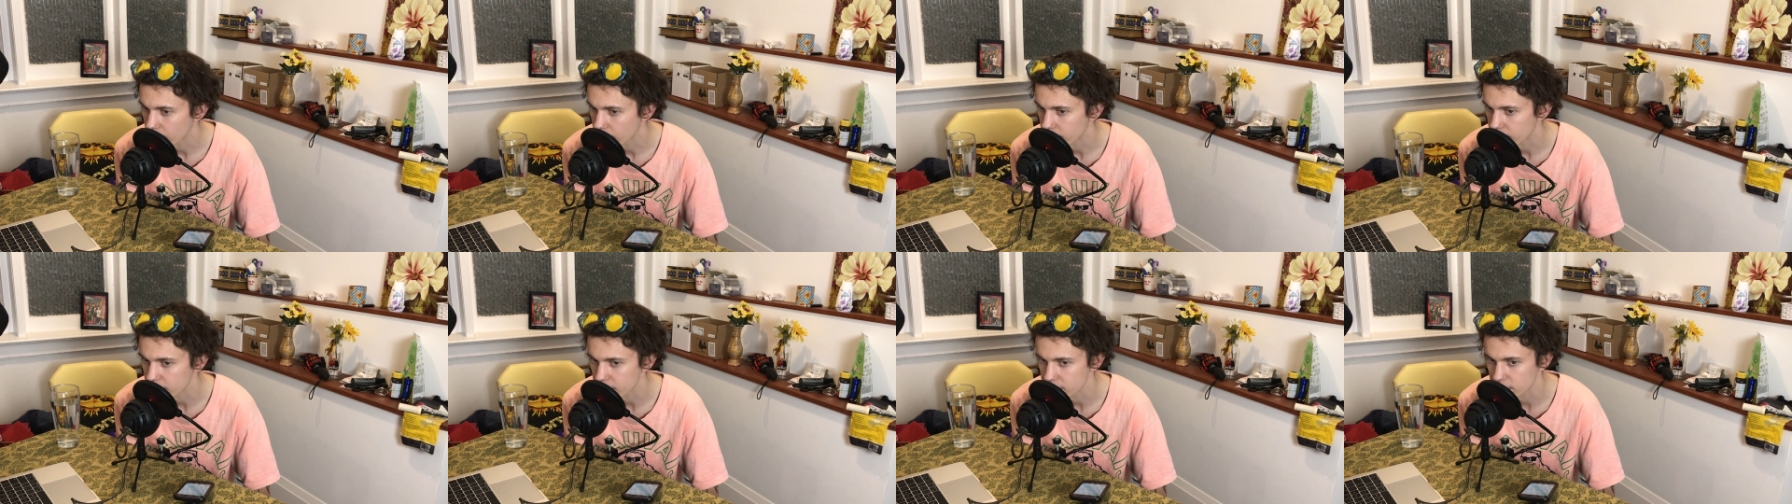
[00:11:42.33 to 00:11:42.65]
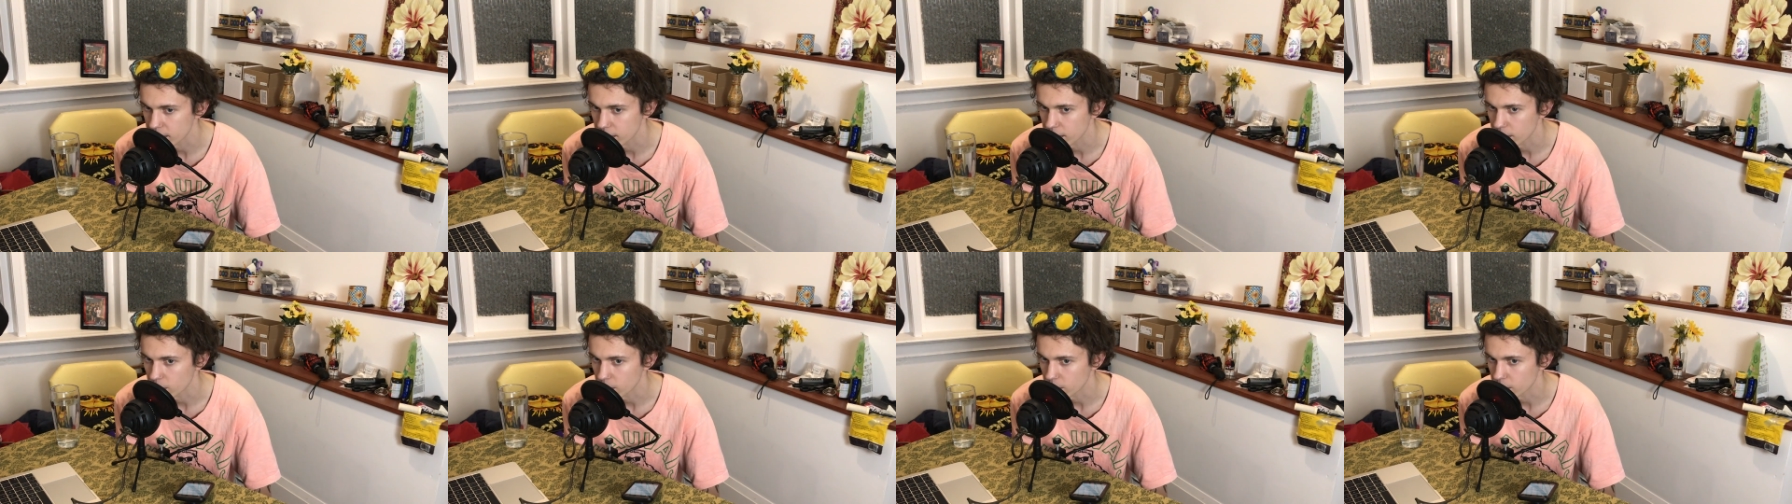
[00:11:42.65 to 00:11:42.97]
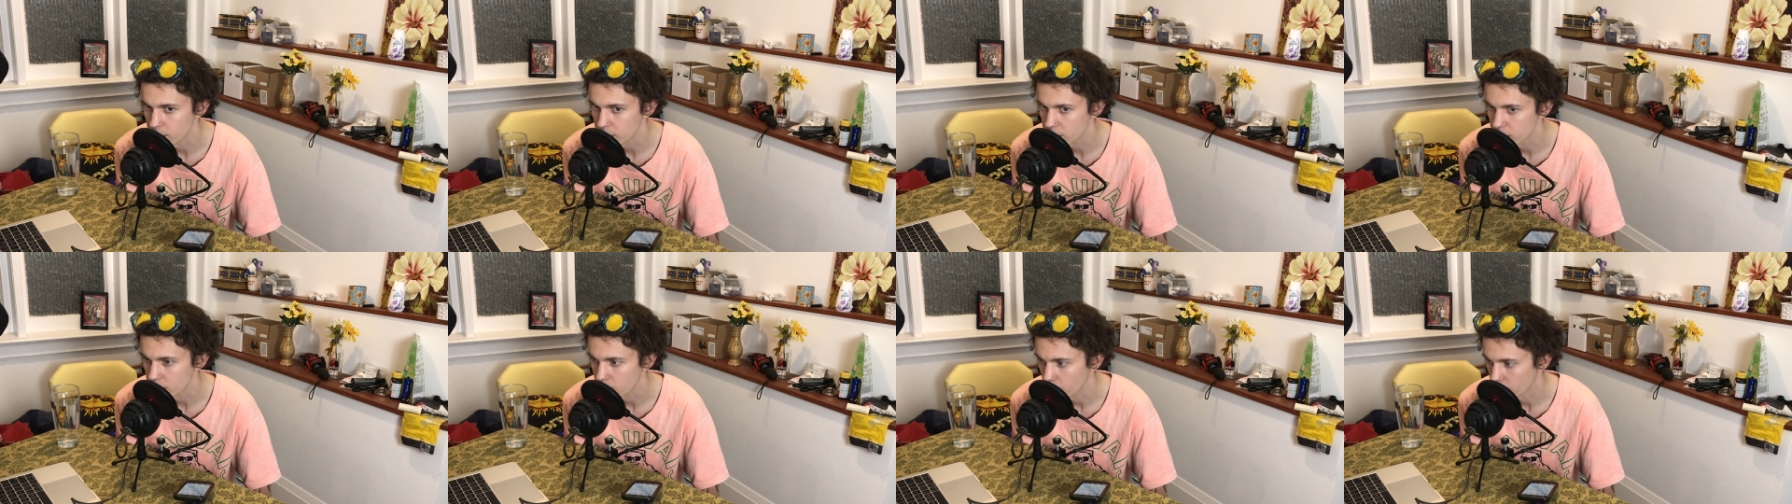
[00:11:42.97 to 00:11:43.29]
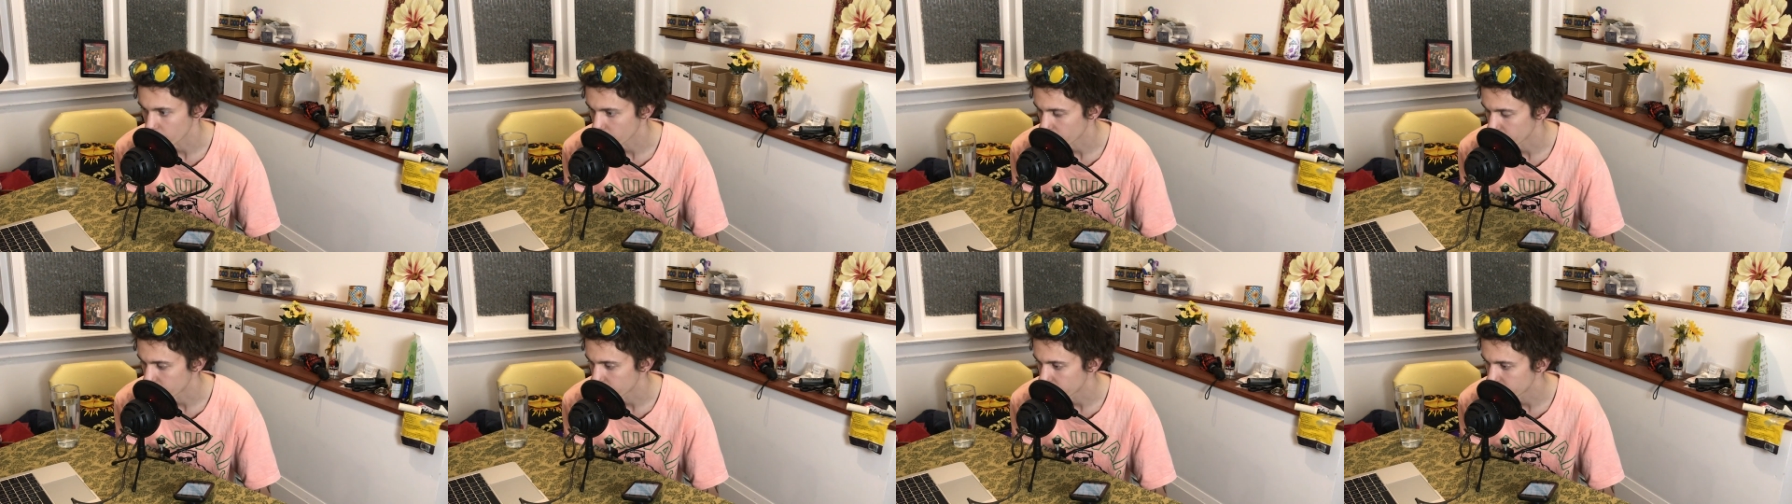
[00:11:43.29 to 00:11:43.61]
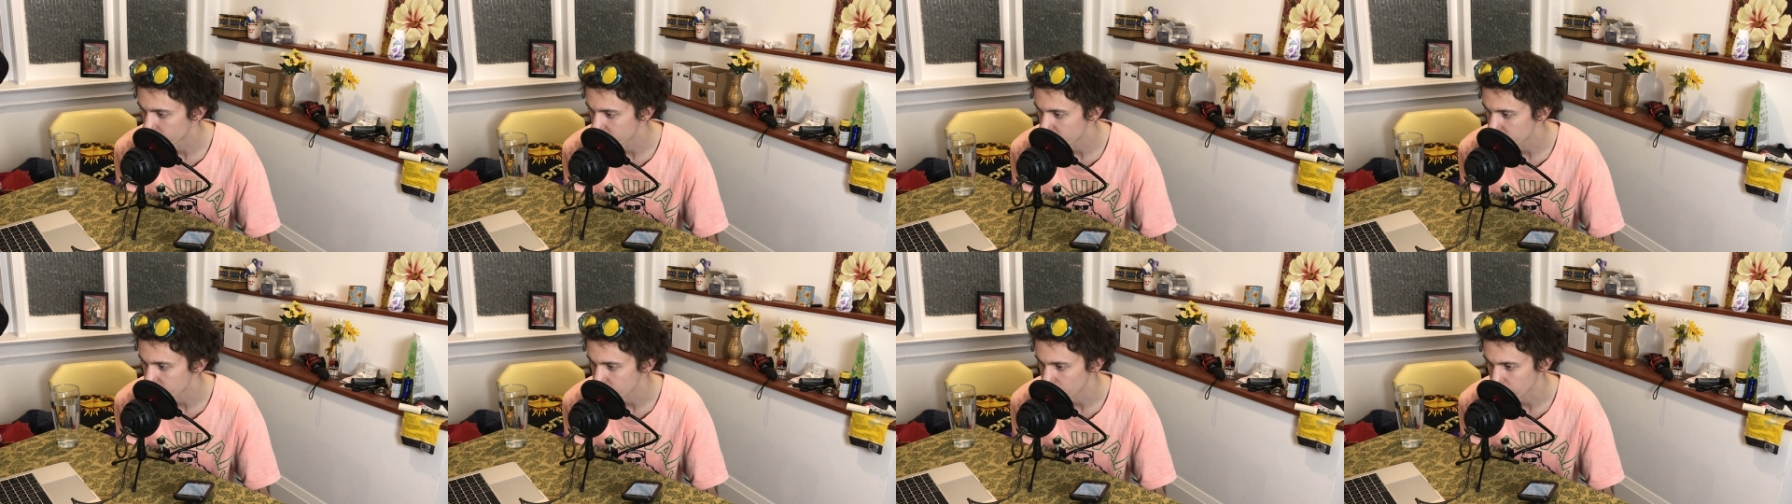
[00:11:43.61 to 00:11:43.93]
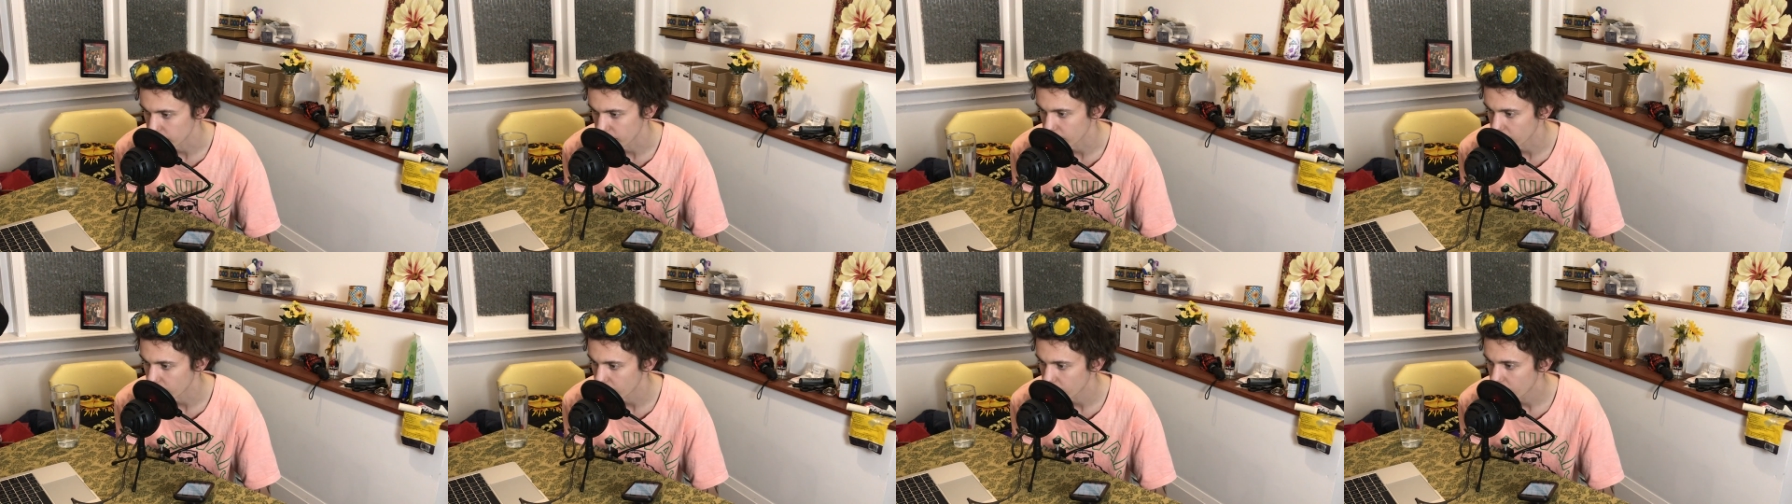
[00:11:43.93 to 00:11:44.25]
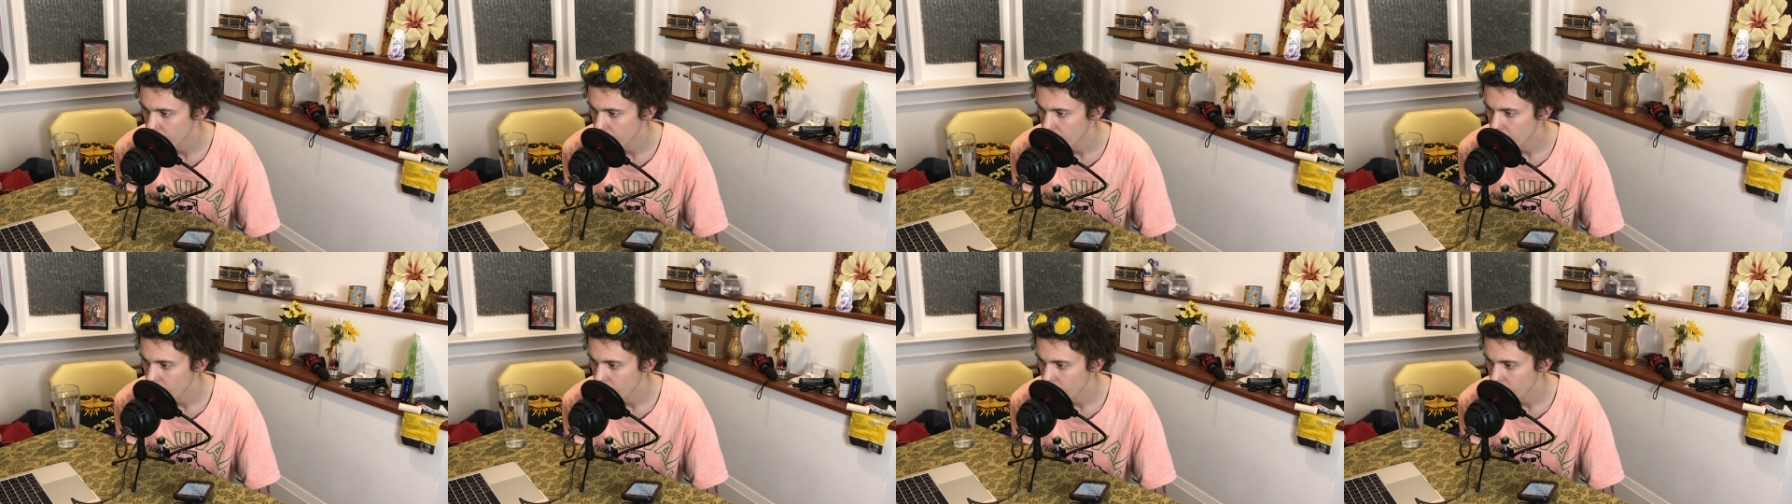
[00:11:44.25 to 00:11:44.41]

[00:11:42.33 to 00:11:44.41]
Disney Disney World or Disneyland.